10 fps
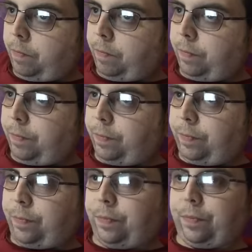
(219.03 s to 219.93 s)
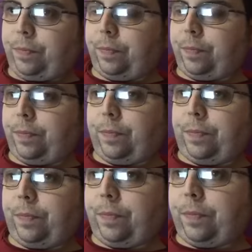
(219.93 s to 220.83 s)

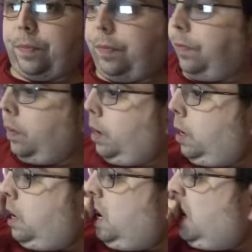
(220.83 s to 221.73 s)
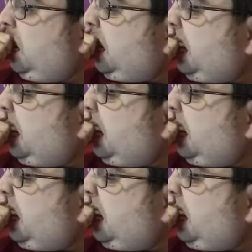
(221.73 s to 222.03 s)
[no speech]